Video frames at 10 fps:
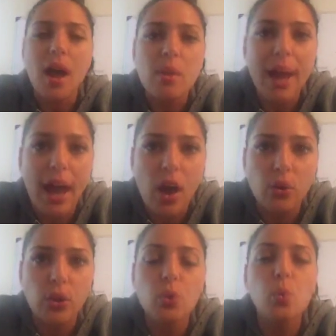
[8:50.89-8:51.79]
Well, how
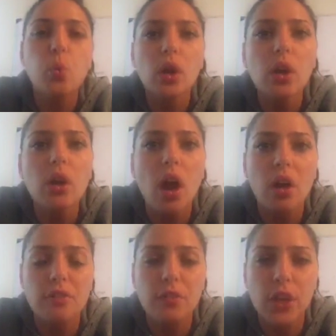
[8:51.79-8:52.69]
about you
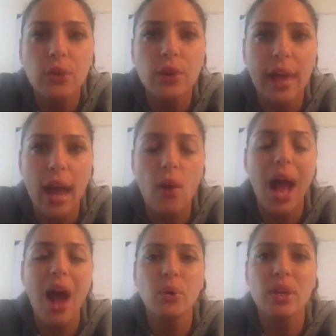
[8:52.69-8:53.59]
work on figuring
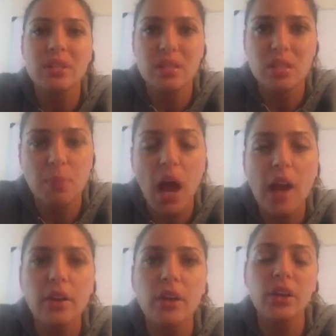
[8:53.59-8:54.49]
out how to
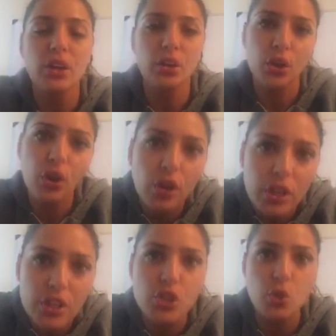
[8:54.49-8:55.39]
inspire and
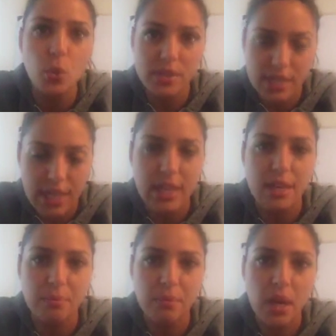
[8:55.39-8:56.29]
encourage your
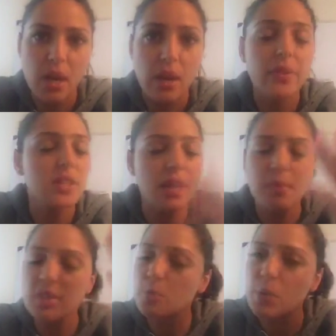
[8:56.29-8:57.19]
team and this
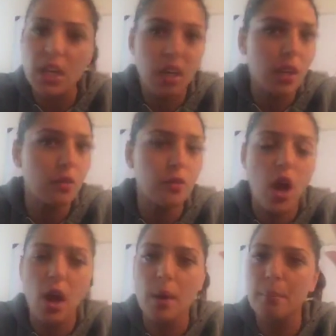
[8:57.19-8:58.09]
I'm speaking
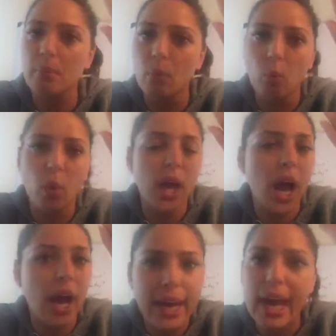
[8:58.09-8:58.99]
from
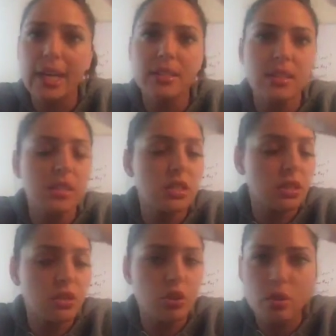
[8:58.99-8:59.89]
what I had to,
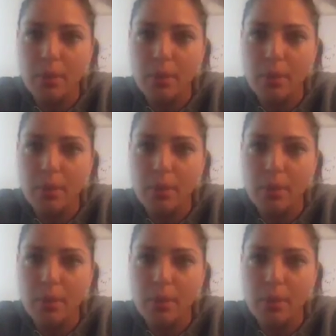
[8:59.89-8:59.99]
to,